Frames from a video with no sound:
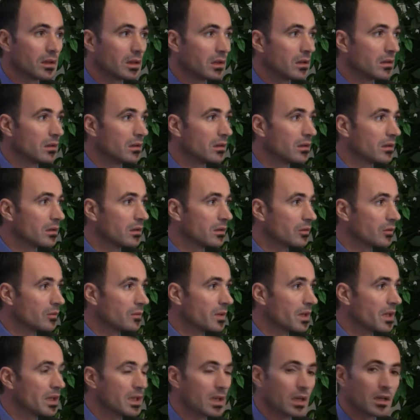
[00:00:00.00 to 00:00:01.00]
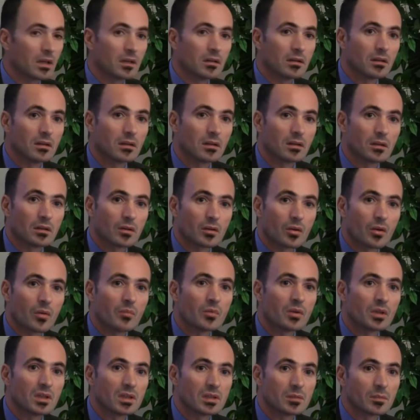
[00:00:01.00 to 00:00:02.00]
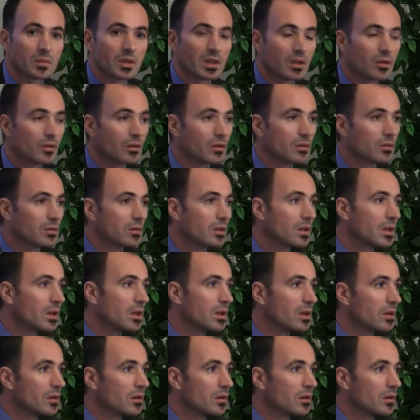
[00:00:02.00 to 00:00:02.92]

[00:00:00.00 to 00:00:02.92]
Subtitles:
in Romania in the communist period